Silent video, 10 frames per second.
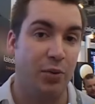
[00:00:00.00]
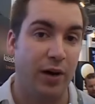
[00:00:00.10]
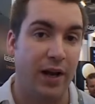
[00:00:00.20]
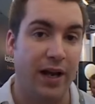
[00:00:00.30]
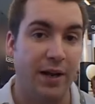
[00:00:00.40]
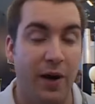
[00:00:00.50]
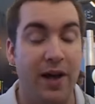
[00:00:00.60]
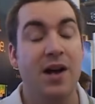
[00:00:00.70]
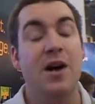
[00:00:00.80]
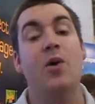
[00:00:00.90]
point anyway.
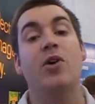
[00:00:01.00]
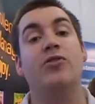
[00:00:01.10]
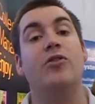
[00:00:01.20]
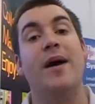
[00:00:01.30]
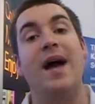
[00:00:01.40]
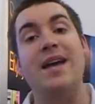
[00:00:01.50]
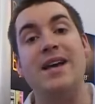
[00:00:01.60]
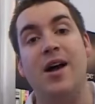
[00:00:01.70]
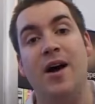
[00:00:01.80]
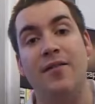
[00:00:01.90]
It'll cost you about
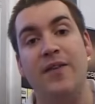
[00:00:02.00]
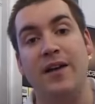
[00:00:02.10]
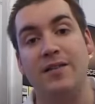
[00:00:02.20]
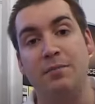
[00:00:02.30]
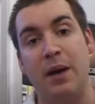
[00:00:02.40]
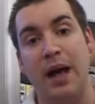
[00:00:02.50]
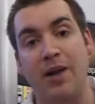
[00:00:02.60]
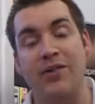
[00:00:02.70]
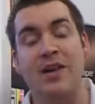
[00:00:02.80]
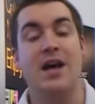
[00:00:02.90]

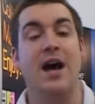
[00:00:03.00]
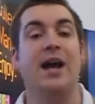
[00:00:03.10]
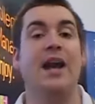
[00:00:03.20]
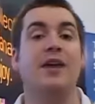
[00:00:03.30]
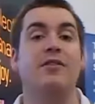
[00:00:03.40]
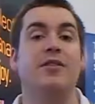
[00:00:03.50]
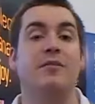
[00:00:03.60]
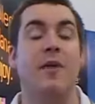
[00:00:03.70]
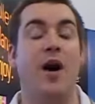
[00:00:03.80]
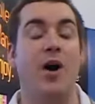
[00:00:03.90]
£8,500 and allow you
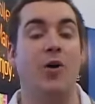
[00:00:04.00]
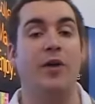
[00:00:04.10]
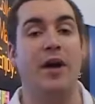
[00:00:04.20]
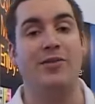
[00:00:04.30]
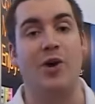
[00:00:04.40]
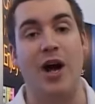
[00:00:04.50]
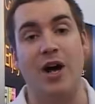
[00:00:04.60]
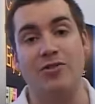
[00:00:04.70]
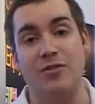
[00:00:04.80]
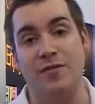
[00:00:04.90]
to hold up to
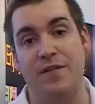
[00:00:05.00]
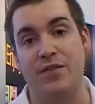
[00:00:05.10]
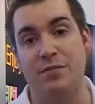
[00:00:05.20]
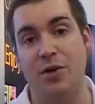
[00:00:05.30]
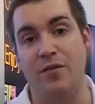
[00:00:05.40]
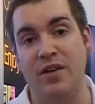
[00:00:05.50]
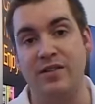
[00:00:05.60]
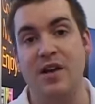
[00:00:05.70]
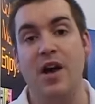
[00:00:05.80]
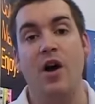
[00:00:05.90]
150
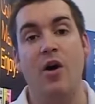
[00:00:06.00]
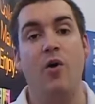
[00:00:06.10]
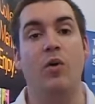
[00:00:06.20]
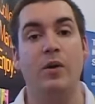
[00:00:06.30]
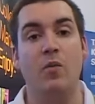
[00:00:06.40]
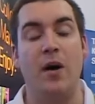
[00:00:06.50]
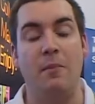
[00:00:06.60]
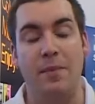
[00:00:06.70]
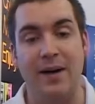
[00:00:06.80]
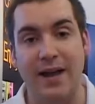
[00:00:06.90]
movies all in
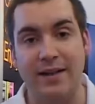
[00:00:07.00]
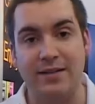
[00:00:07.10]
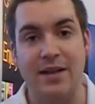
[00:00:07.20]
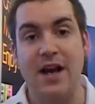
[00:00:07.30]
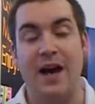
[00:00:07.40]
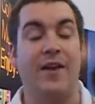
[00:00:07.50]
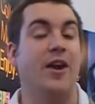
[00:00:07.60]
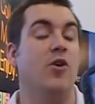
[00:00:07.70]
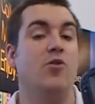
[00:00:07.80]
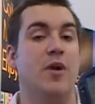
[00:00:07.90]
one place, and then
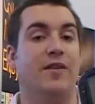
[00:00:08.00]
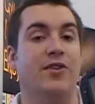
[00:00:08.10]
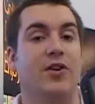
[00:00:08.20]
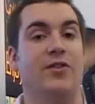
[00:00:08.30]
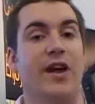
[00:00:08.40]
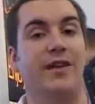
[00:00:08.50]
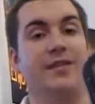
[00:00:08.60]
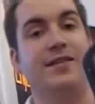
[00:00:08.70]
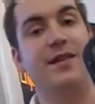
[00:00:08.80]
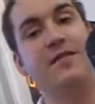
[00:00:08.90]
all you have to do is
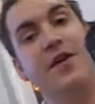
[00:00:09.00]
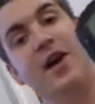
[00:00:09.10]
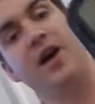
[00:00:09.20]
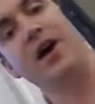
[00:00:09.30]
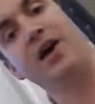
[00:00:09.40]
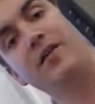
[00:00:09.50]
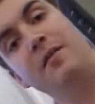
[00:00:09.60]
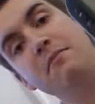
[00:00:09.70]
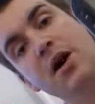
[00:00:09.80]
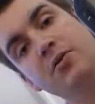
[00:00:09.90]
access it via a
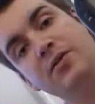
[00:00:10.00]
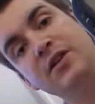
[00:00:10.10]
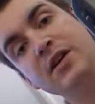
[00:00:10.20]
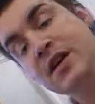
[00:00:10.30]
remote.